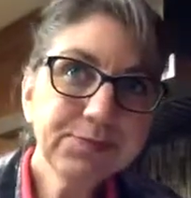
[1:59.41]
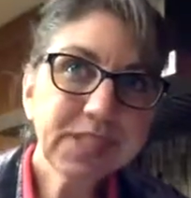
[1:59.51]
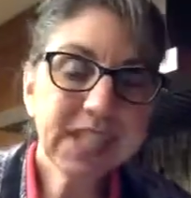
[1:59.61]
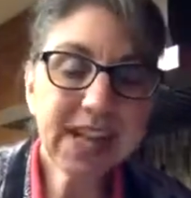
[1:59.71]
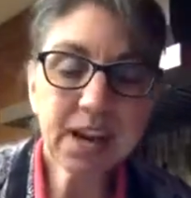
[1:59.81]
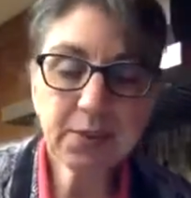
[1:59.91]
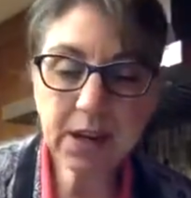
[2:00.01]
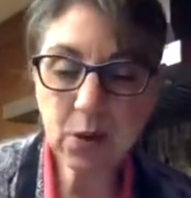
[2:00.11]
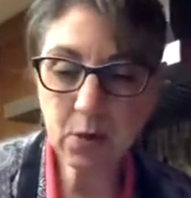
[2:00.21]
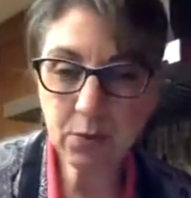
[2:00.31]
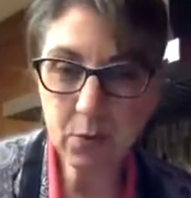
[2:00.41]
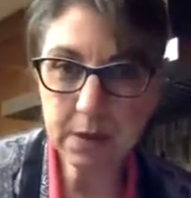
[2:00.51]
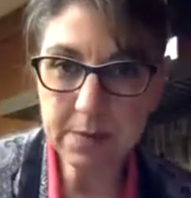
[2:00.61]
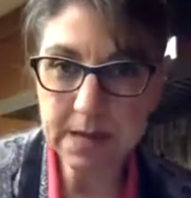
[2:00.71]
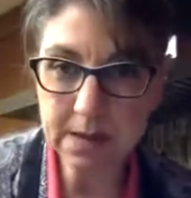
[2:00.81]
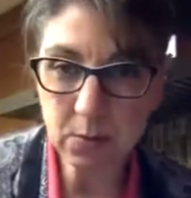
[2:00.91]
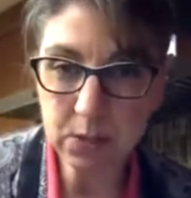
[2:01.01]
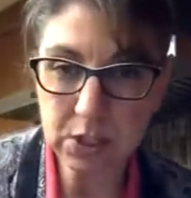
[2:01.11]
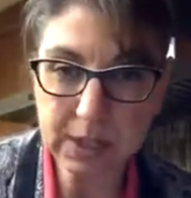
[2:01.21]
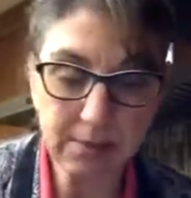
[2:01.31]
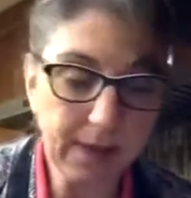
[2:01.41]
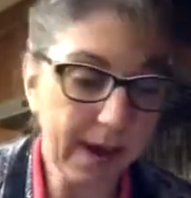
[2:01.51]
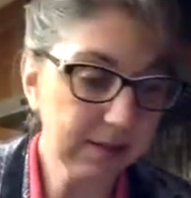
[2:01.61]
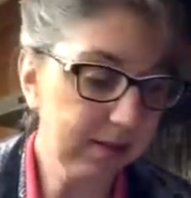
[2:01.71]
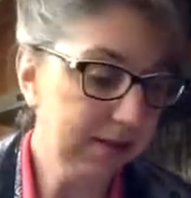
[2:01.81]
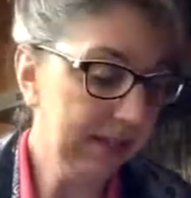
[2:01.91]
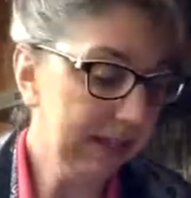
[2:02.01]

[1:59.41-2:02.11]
in half an hour or 40 minutes once you get fast.